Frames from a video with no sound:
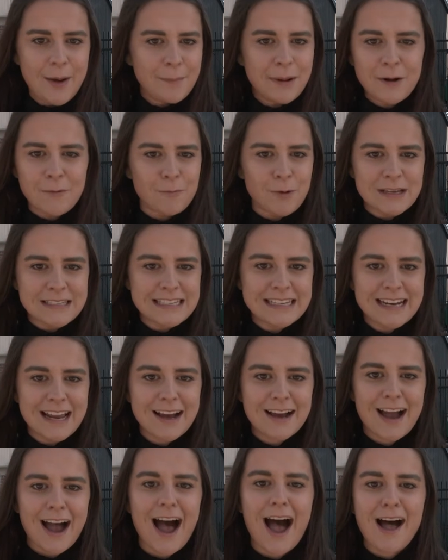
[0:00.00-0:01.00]
but it wasn't
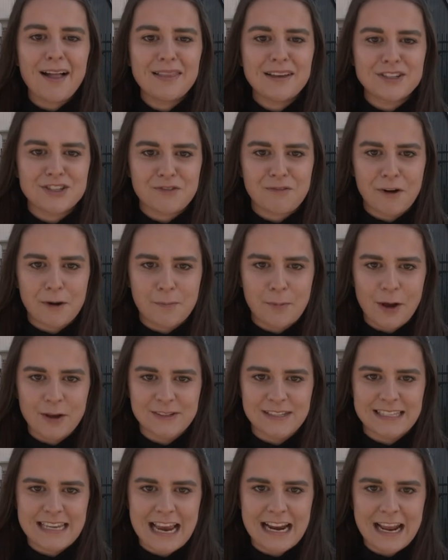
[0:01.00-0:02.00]
a college
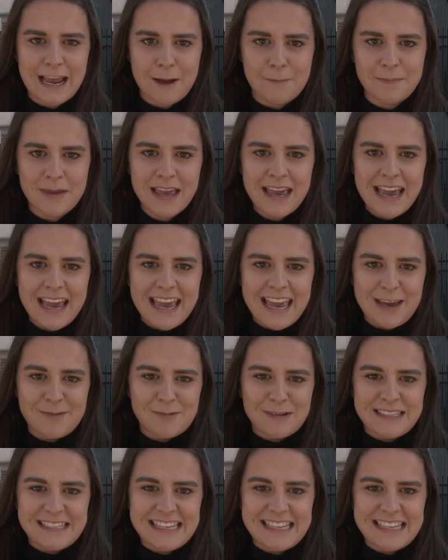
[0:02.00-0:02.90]
football stadium. It was